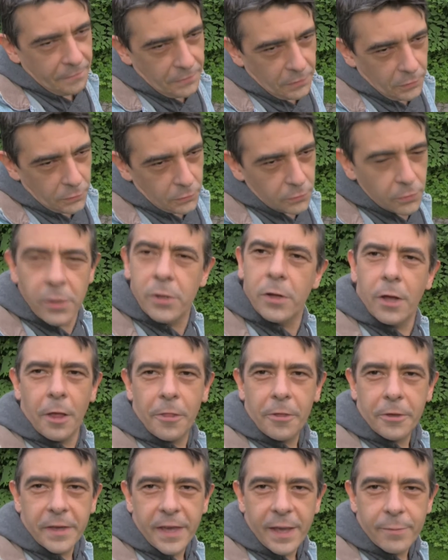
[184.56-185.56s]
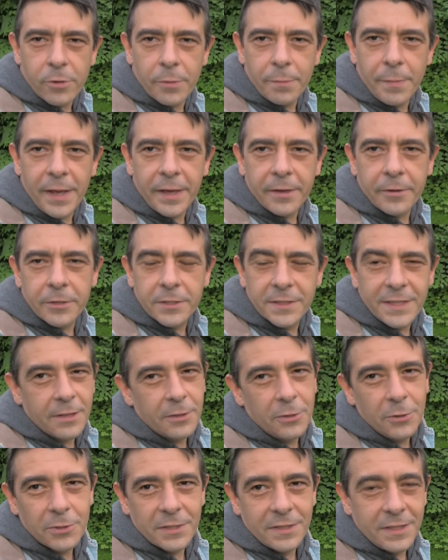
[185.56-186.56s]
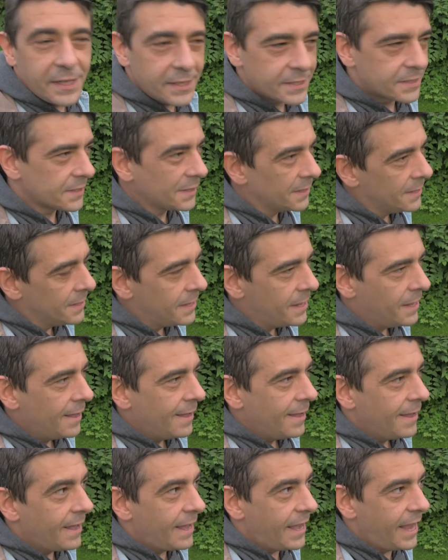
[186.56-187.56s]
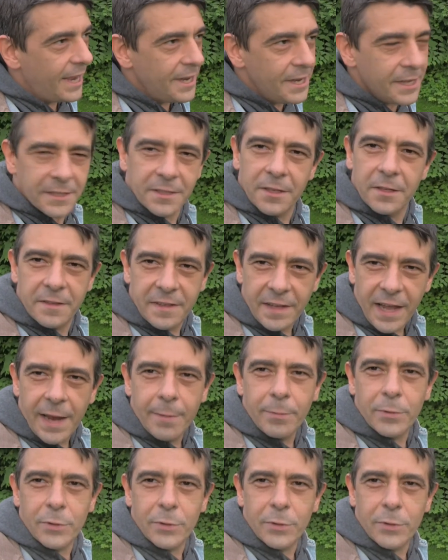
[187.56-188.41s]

few other camera makers that use this, and it's a damn